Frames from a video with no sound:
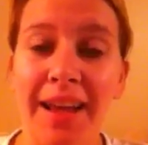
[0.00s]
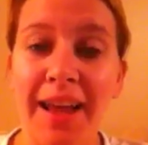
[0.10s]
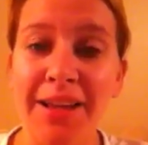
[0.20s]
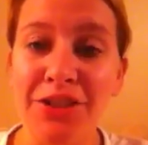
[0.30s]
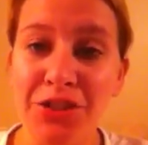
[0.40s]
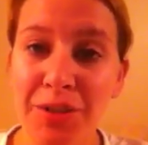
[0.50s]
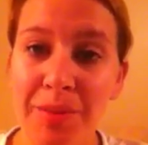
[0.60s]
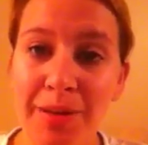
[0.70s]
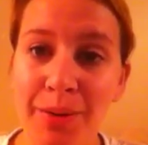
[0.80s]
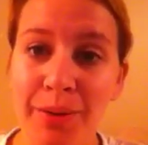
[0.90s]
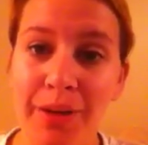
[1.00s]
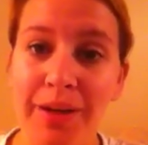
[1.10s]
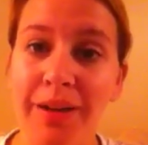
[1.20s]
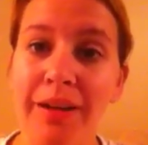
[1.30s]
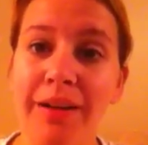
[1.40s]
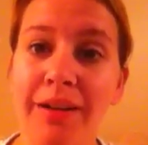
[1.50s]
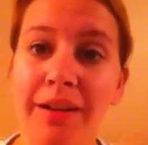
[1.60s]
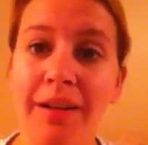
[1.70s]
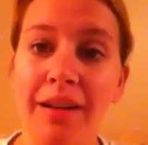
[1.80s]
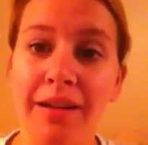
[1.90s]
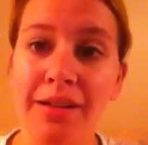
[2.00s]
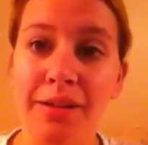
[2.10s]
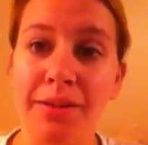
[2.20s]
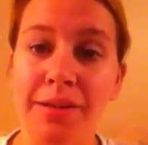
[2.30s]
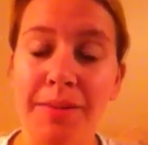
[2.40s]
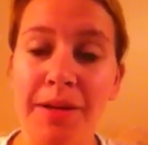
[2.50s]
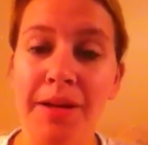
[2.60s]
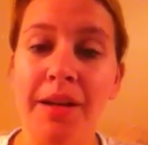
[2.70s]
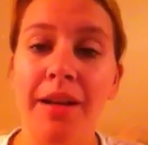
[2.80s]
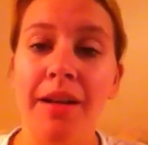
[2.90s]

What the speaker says: I should be going a slower speed